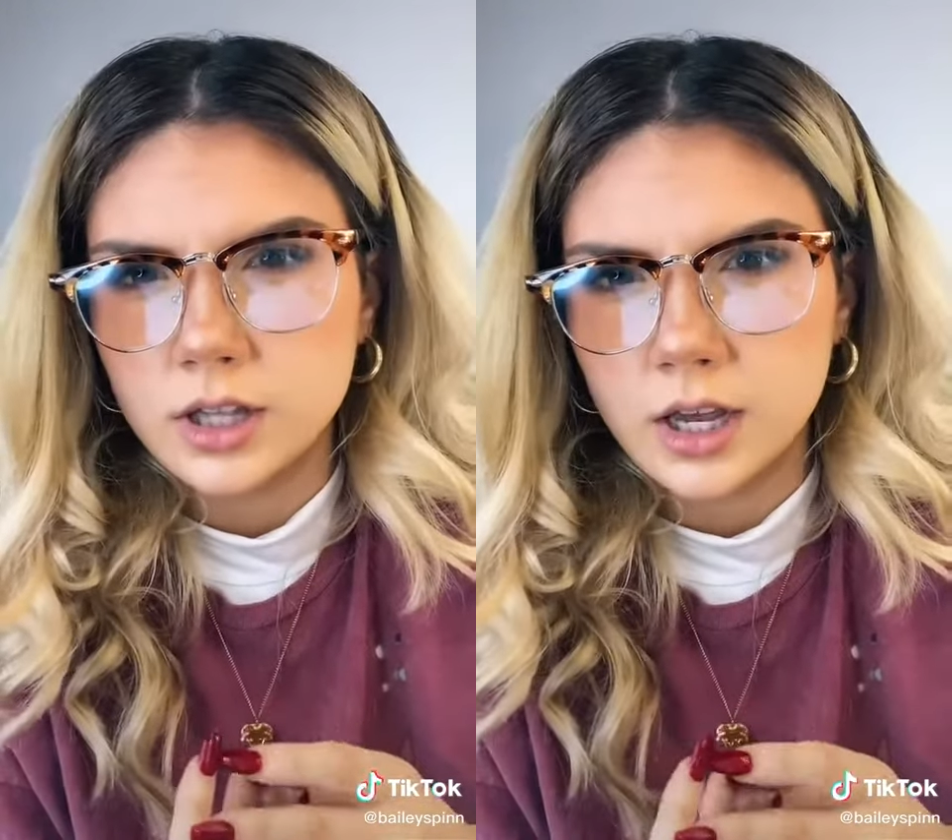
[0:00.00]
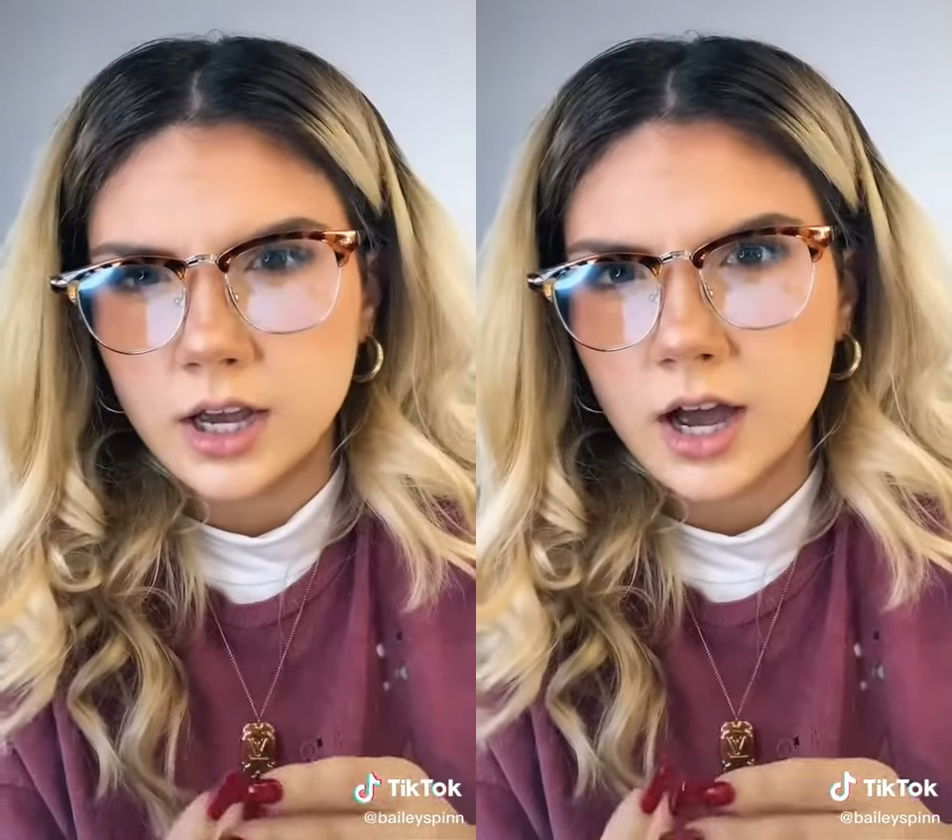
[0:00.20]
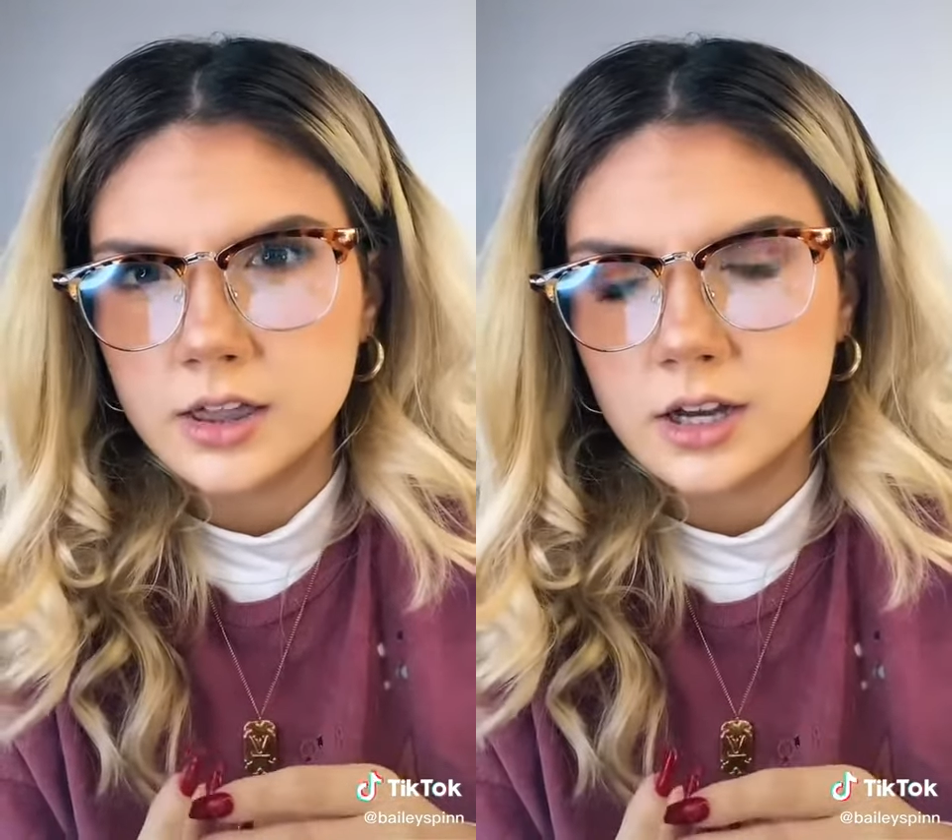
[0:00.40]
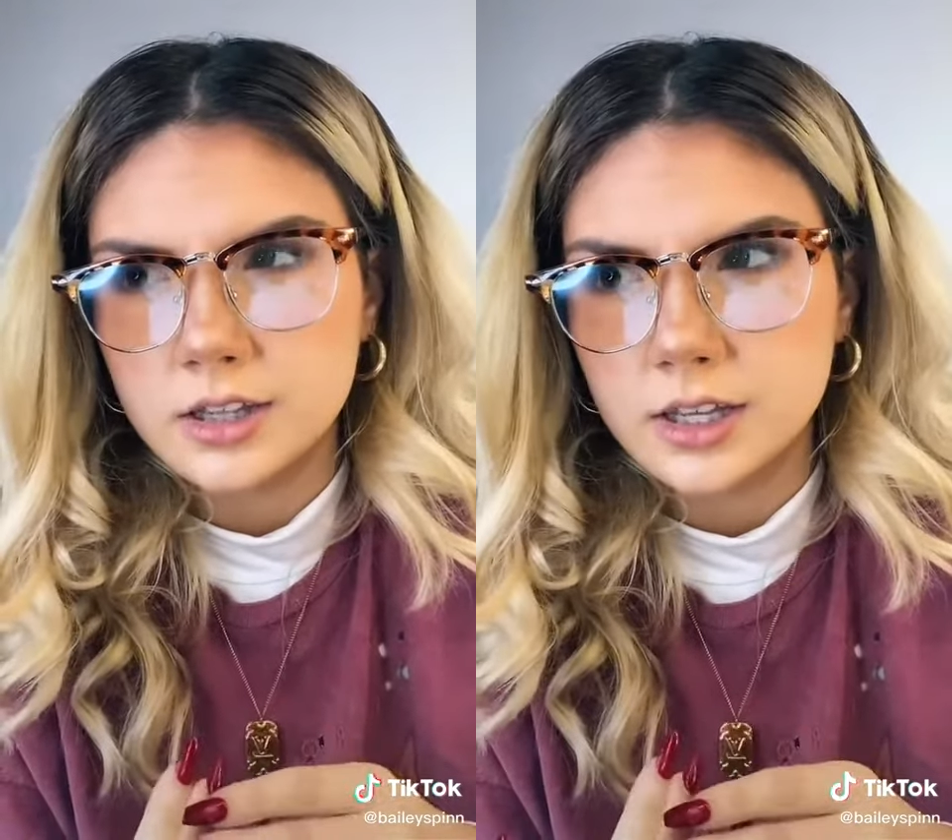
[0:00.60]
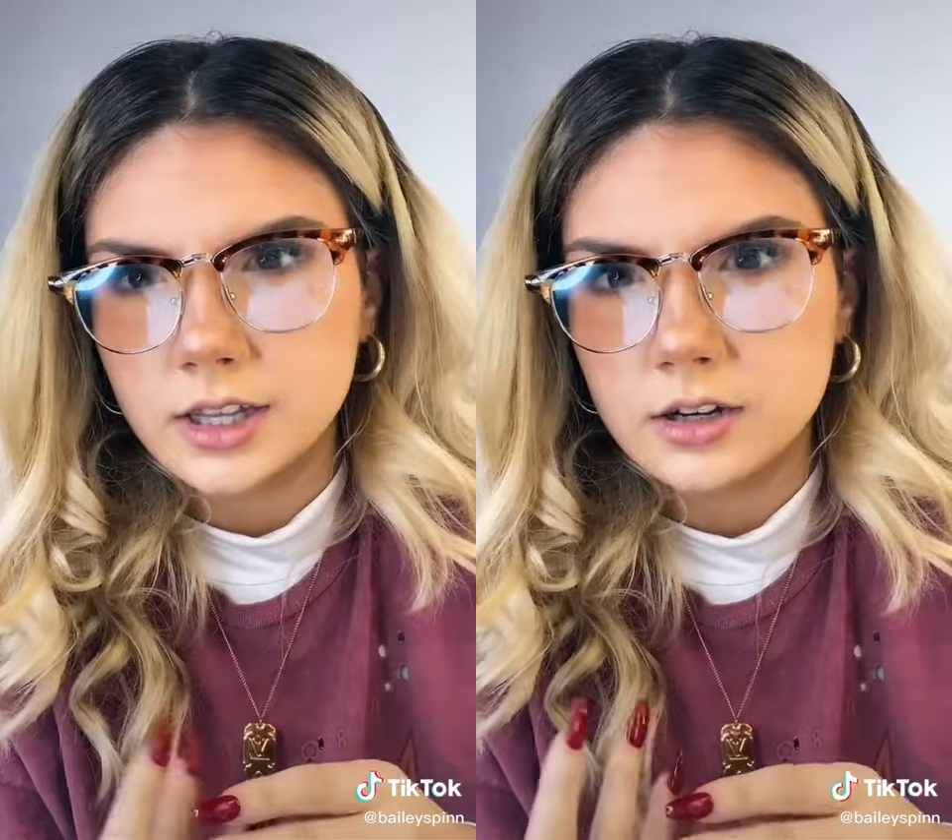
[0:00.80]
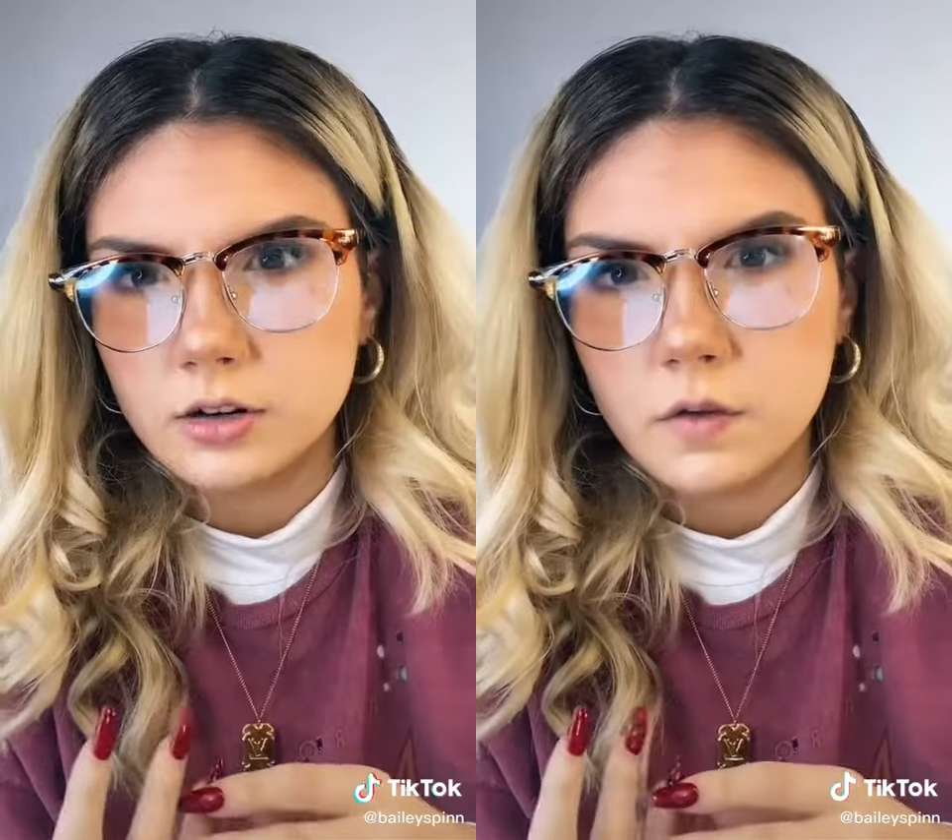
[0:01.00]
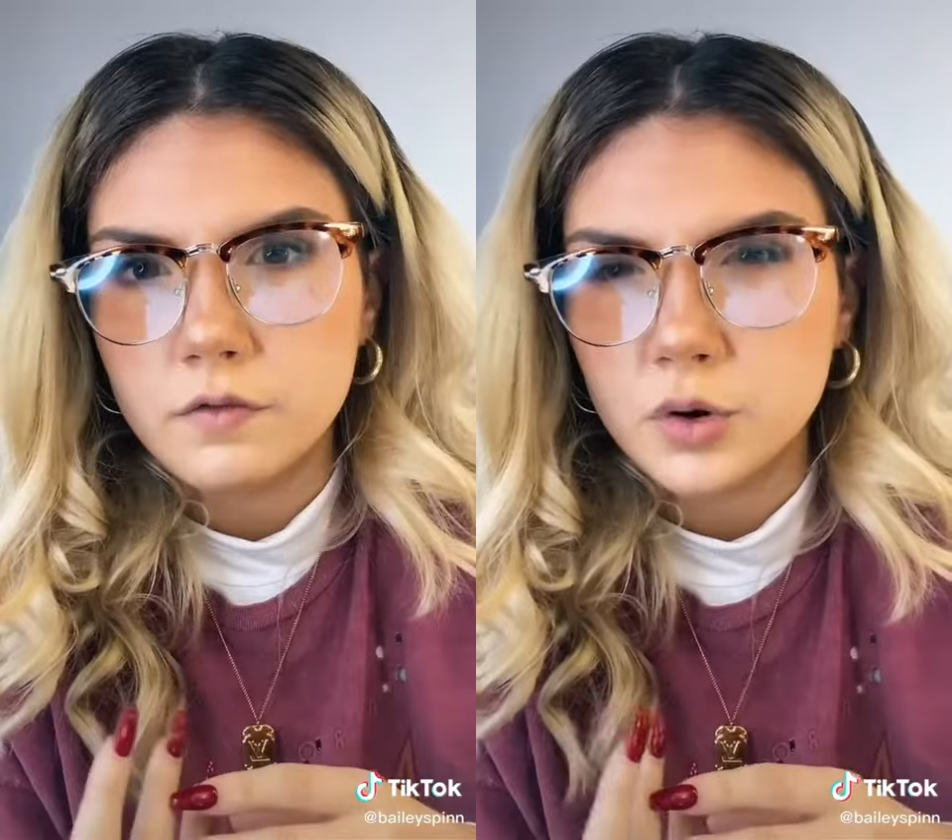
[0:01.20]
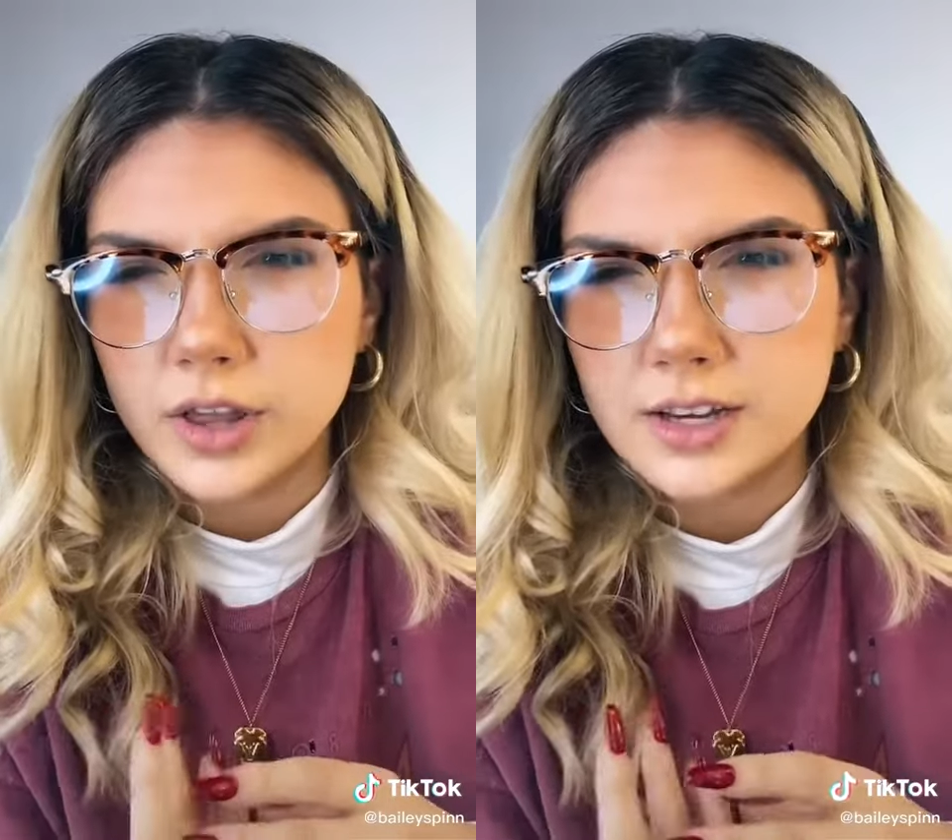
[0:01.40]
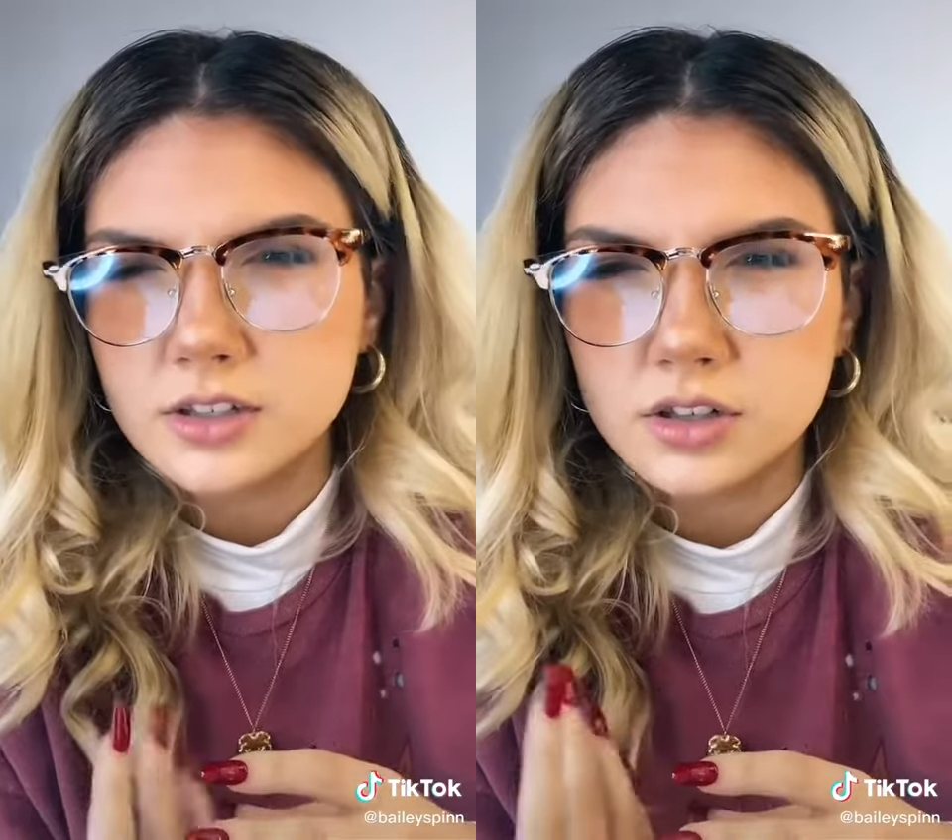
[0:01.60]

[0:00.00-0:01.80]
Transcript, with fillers: like I thought they landed on four legs.